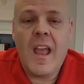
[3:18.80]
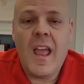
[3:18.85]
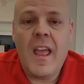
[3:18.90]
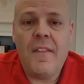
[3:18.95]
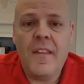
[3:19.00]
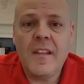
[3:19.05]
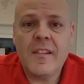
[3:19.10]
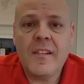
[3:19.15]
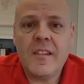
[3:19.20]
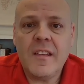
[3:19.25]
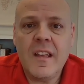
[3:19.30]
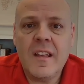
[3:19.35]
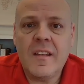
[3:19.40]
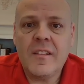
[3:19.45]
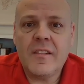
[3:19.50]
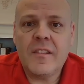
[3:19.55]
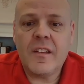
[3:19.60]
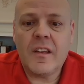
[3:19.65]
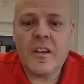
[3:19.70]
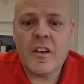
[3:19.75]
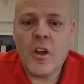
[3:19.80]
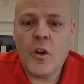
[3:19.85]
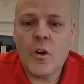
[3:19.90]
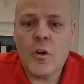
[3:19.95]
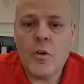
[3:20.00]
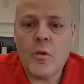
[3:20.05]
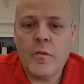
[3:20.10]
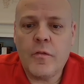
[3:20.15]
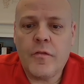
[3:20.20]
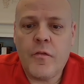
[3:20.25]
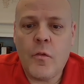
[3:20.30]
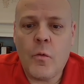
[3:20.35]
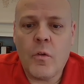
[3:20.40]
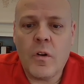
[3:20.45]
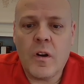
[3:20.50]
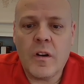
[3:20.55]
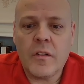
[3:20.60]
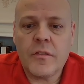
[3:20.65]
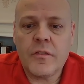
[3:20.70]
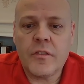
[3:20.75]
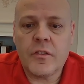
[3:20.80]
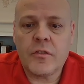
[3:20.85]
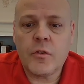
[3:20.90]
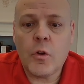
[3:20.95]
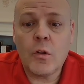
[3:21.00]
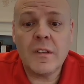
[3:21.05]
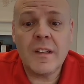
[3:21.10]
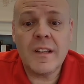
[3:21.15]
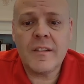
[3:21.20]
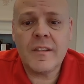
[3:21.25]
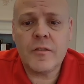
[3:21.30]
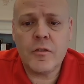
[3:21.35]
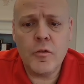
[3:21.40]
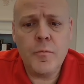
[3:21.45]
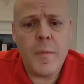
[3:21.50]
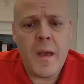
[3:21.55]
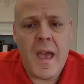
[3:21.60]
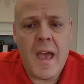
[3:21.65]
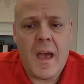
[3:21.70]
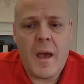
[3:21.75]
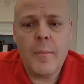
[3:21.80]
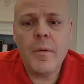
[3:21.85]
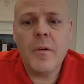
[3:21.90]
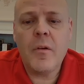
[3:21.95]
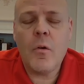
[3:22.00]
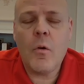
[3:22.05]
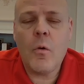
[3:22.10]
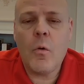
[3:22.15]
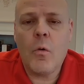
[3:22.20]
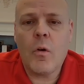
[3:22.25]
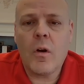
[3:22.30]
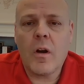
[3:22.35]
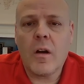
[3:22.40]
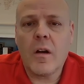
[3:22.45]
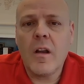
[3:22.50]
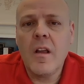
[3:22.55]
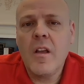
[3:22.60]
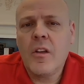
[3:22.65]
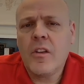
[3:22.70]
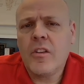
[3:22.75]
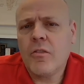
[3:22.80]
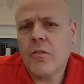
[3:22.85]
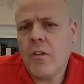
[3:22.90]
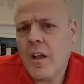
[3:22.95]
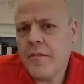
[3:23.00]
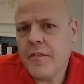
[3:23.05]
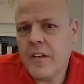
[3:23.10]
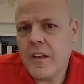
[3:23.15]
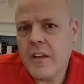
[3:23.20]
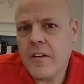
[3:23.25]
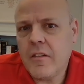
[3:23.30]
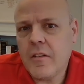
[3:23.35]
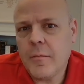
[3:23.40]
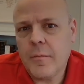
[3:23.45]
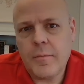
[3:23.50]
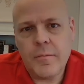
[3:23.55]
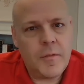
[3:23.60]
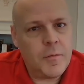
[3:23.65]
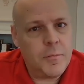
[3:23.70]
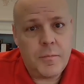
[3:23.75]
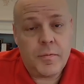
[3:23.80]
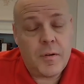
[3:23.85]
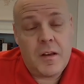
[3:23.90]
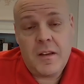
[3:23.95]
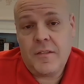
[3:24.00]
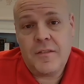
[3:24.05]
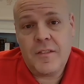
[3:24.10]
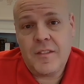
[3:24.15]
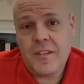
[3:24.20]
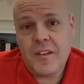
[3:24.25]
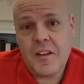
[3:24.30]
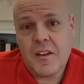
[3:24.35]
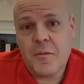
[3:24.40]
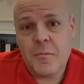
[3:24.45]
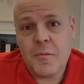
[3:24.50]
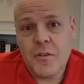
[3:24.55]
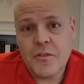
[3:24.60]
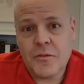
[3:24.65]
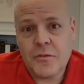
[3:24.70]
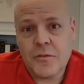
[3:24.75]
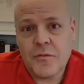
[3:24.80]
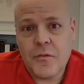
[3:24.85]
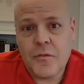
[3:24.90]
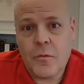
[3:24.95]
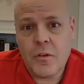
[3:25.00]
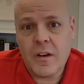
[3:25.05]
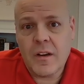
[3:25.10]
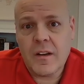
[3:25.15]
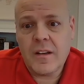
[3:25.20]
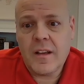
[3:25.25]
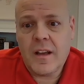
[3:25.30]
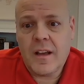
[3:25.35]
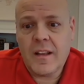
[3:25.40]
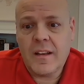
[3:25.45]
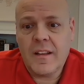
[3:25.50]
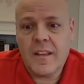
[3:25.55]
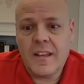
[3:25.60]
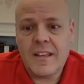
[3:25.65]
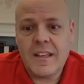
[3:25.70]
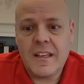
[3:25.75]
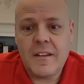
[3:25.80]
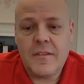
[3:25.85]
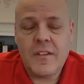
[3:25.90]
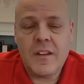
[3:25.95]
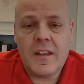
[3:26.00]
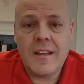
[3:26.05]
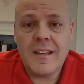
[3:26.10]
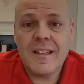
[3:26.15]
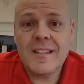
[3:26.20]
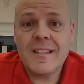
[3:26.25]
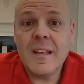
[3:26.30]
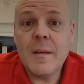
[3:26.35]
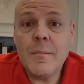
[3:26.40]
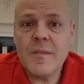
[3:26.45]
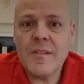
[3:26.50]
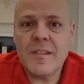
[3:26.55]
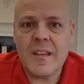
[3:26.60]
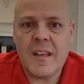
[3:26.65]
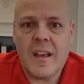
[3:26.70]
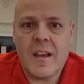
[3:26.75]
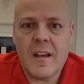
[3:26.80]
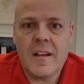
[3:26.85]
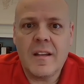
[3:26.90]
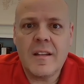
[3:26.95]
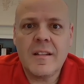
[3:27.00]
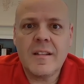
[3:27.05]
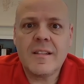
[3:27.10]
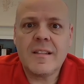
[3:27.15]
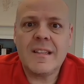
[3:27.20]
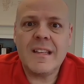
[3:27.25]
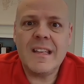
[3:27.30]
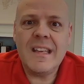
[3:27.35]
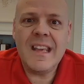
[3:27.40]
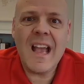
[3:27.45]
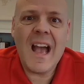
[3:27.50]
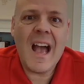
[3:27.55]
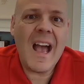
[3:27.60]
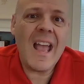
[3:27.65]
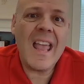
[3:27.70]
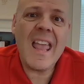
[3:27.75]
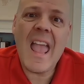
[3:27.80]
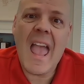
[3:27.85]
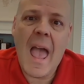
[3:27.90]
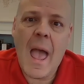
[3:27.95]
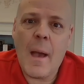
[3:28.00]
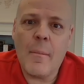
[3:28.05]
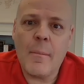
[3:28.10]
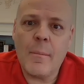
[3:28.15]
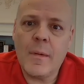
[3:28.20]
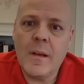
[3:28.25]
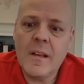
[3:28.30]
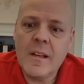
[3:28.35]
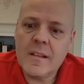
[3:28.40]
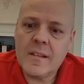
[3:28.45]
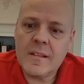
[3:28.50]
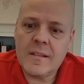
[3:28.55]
And this is a code for certolizumab, or you'll often hear, you probably even see commercials for it on the TV, Cimzia, Cimzia.